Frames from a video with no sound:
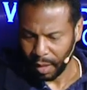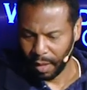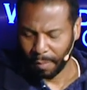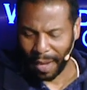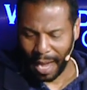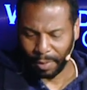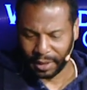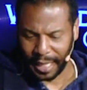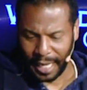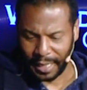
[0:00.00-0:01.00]
The Bible
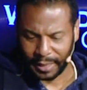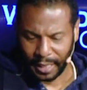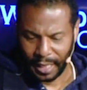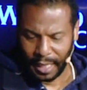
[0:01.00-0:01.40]
says